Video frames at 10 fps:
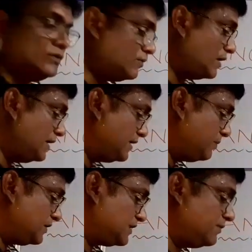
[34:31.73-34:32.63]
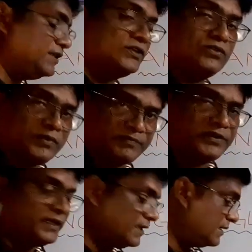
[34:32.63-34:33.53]
180 plus 70,
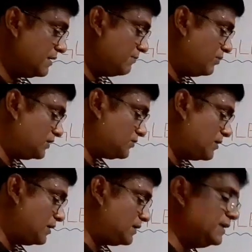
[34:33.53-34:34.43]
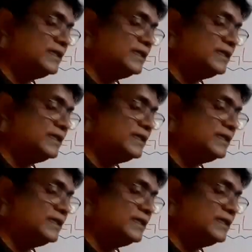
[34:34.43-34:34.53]
250 plus 110,